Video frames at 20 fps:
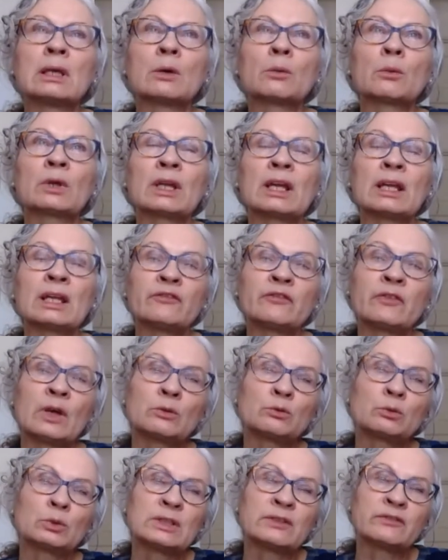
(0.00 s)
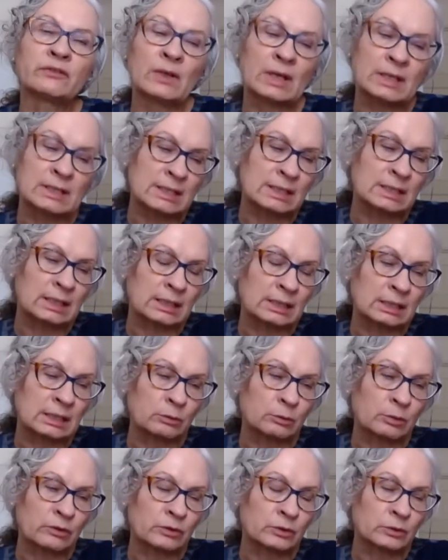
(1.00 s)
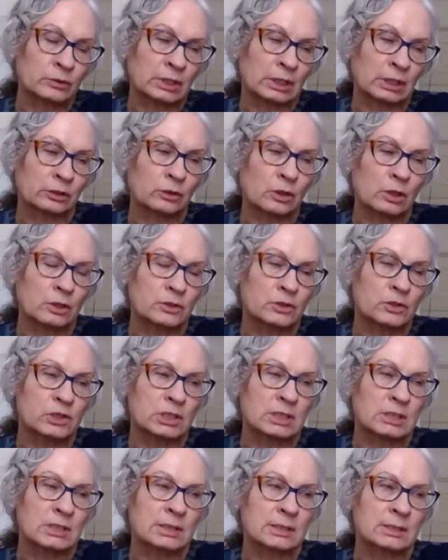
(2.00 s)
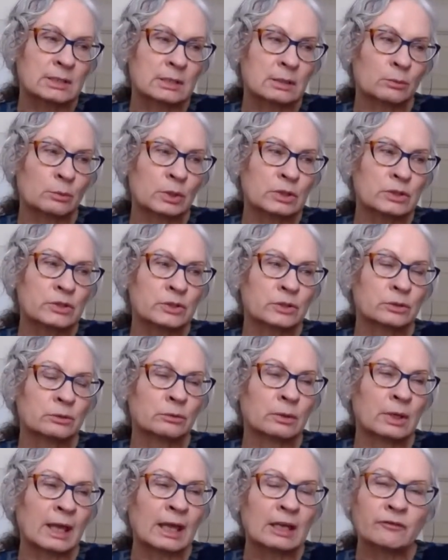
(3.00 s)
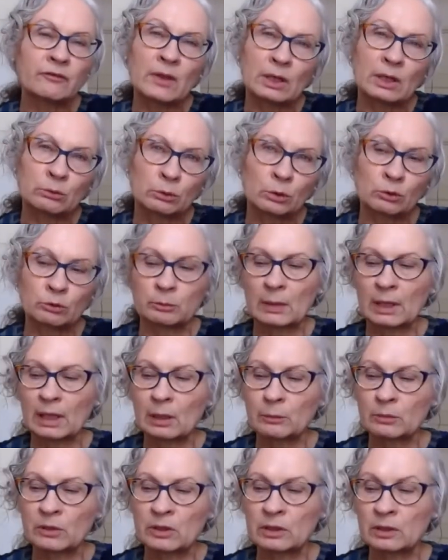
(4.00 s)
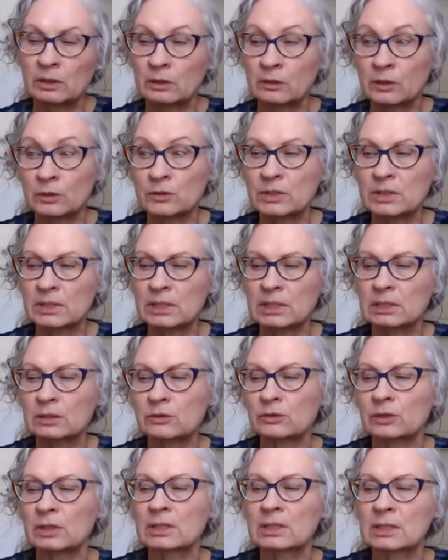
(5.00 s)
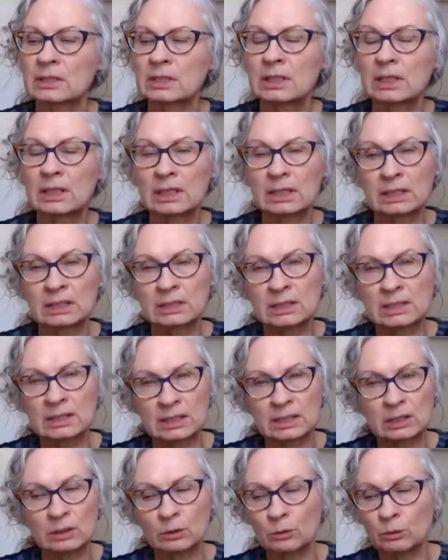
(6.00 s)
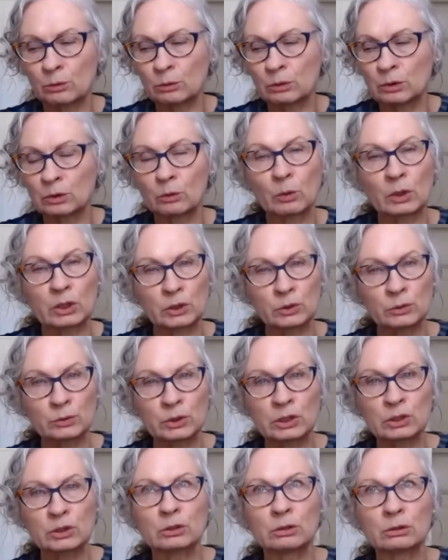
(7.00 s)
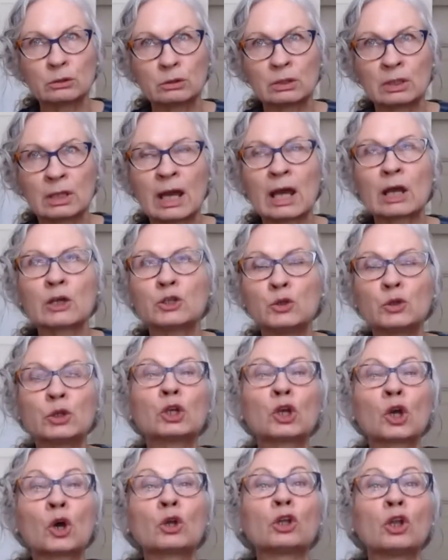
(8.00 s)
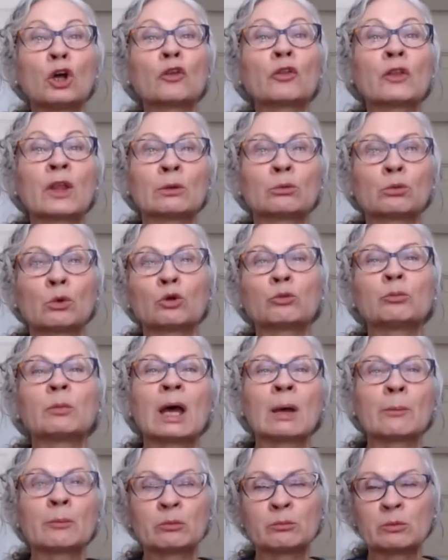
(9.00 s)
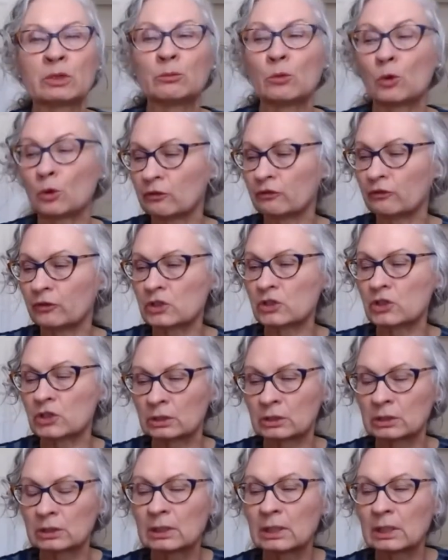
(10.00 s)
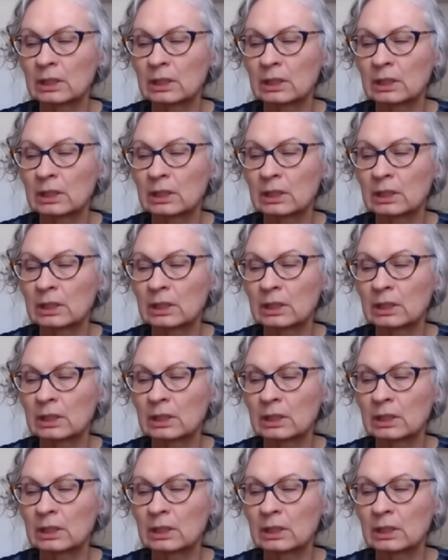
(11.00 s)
What I have found really fascinating with new technologies is once you have that roadmap, then there's the interest in seeing, you know, how you can go along that roadmap and be more efficient.